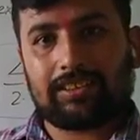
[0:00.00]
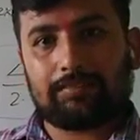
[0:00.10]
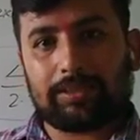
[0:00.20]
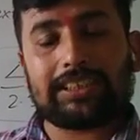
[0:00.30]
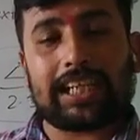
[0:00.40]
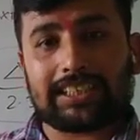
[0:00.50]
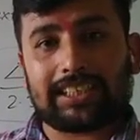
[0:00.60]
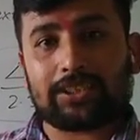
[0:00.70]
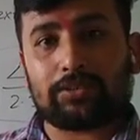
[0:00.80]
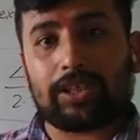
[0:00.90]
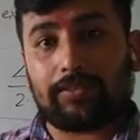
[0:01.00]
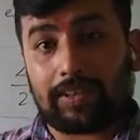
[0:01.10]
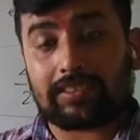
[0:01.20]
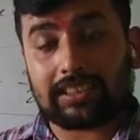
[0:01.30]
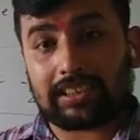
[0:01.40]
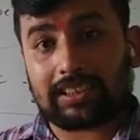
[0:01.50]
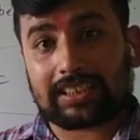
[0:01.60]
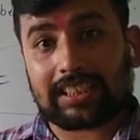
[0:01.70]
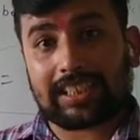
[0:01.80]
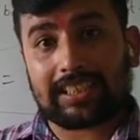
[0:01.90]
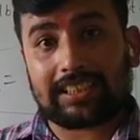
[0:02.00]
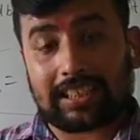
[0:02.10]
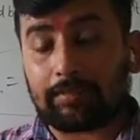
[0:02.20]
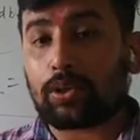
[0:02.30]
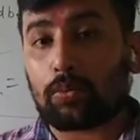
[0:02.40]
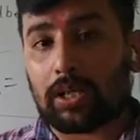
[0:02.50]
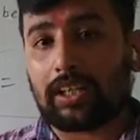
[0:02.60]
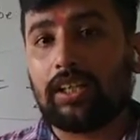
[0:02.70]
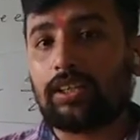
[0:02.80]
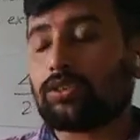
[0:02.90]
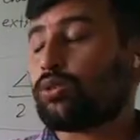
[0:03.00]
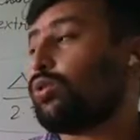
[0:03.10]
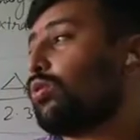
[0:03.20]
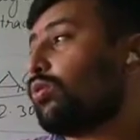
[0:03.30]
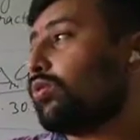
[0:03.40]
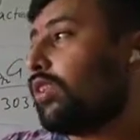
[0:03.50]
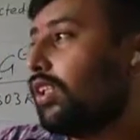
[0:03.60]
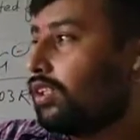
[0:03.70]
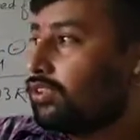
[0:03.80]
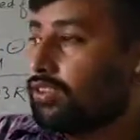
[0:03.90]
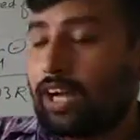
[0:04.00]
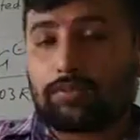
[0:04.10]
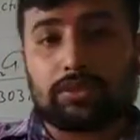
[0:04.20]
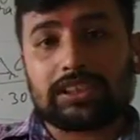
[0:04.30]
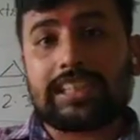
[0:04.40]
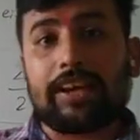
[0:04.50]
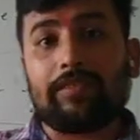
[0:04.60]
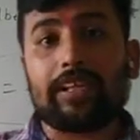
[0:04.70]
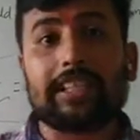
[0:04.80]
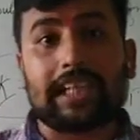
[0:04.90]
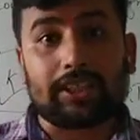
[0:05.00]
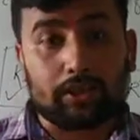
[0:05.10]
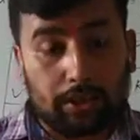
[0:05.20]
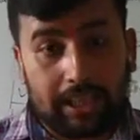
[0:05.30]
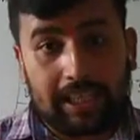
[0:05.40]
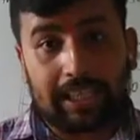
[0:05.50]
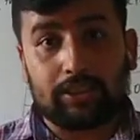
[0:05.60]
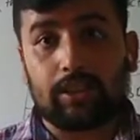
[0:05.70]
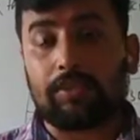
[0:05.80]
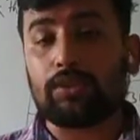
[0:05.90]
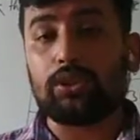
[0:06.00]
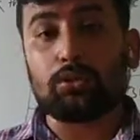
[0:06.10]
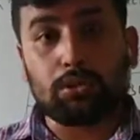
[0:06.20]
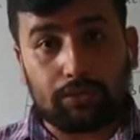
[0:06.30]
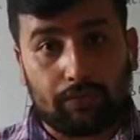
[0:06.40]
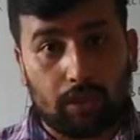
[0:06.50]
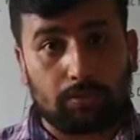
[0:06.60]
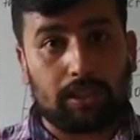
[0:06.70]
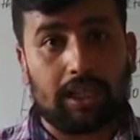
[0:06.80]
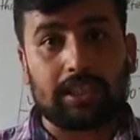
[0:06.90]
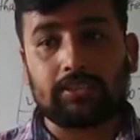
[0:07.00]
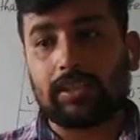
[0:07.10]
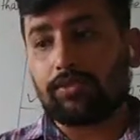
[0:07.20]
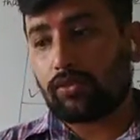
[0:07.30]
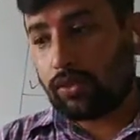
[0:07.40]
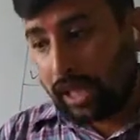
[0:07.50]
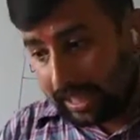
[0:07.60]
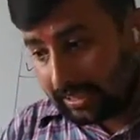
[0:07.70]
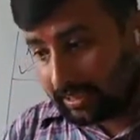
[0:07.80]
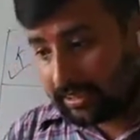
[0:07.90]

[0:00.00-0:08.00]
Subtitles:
precise and accurate. We have studied in the chapter 1. So you have to see everything accurately. You have to use the formulas, you have to write the